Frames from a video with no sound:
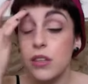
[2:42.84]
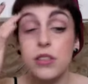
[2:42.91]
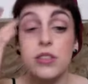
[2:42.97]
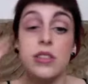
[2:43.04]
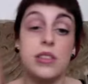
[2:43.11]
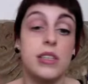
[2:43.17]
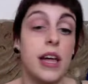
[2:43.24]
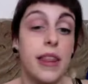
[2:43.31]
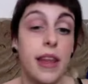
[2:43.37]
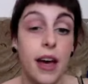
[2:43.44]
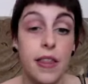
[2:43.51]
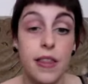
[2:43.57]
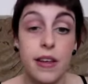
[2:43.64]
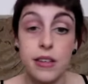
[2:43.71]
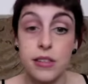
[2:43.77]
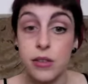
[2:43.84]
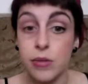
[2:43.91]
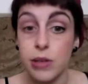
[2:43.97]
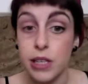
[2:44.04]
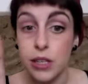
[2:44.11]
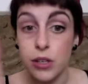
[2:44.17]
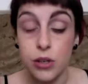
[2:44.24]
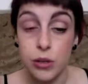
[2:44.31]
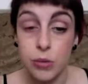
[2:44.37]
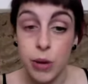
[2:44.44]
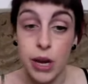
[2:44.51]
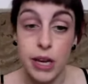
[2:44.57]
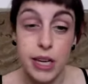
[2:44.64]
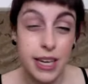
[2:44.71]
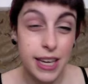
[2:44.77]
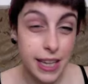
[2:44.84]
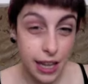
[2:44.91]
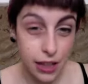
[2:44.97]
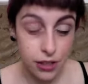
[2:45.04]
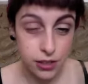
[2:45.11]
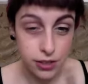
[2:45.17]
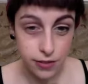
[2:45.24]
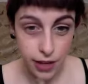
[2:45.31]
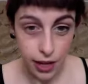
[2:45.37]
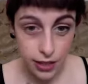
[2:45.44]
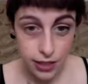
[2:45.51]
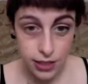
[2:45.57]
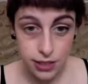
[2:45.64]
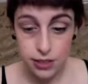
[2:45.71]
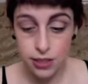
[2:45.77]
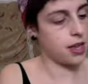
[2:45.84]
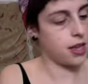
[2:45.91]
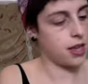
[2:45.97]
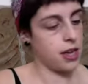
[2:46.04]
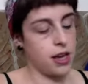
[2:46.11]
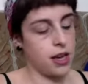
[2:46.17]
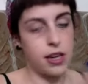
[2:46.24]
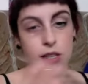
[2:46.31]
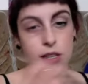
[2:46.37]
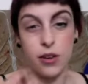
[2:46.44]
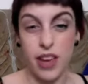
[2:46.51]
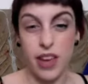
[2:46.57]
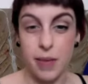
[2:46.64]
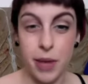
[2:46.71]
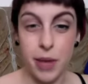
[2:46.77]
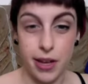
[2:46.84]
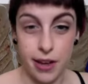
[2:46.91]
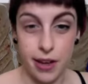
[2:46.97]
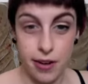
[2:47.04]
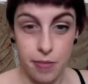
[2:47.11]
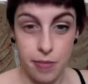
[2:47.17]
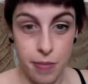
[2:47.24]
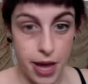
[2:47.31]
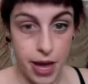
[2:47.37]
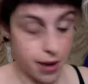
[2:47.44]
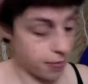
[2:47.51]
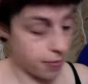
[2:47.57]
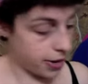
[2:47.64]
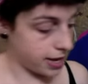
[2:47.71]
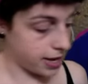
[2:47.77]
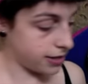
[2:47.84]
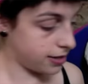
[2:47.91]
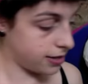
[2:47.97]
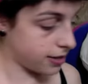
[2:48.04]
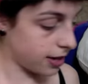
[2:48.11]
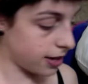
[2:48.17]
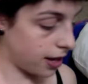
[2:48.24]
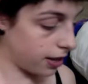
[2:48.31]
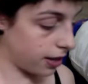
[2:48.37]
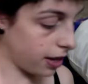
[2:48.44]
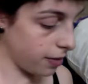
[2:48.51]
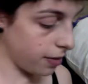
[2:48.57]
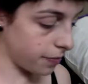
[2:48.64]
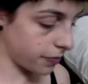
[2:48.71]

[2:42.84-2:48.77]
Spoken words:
Just like that. That's a really nude one. You can get lots of colours. I'll get my kind of main base colour.